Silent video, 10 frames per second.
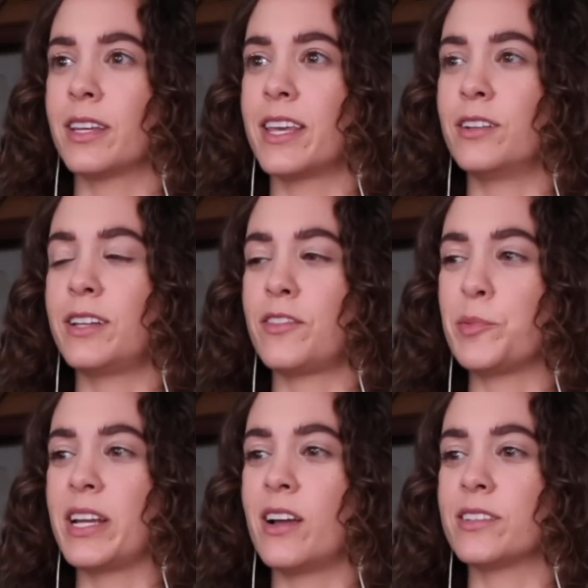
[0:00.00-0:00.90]
They killed
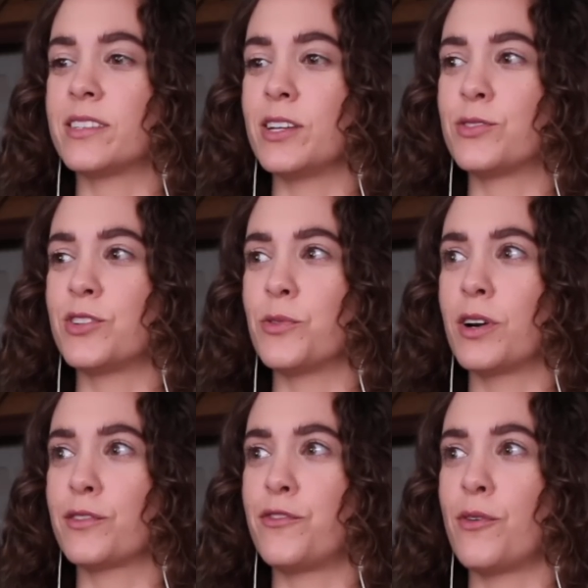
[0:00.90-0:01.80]
everybody else they used to
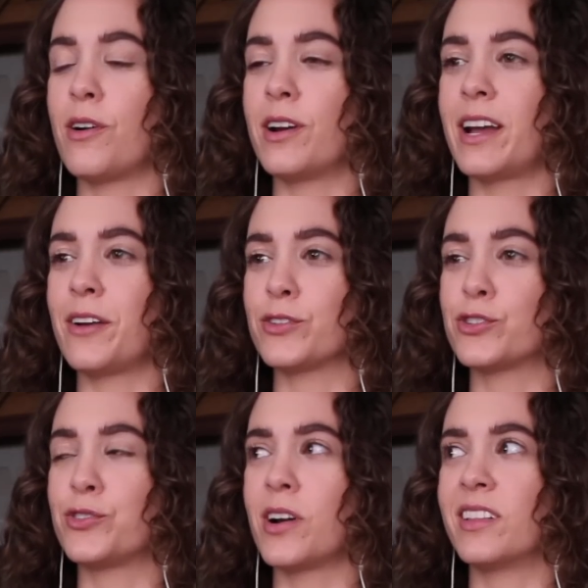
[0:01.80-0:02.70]
work for, and now they're
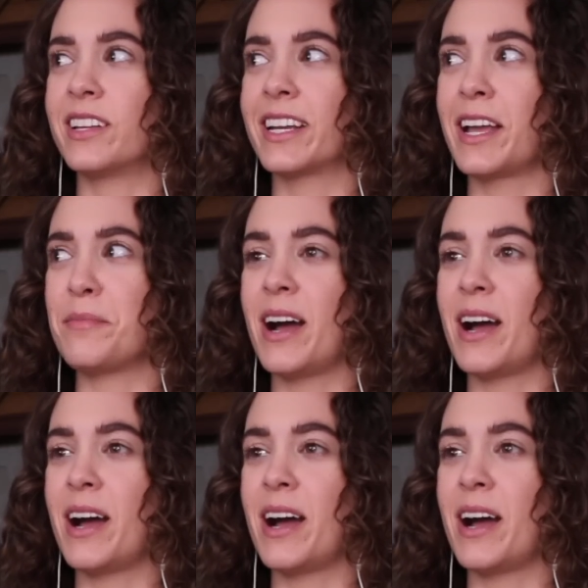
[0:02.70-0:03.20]
struggling to get